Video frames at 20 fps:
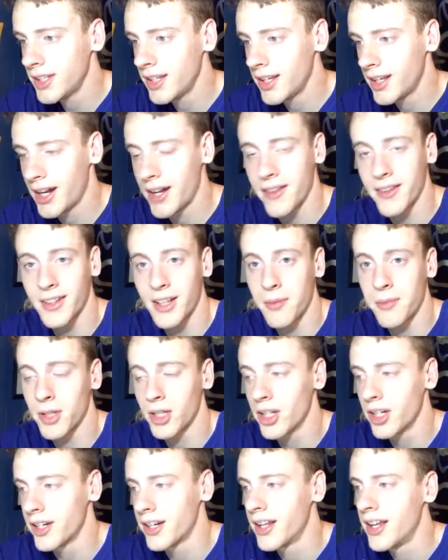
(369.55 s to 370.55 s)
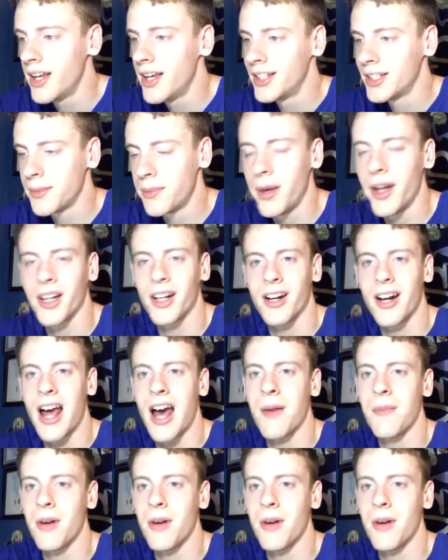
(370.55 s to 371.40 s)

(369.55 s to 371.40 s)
And I think that'd be good, depending on how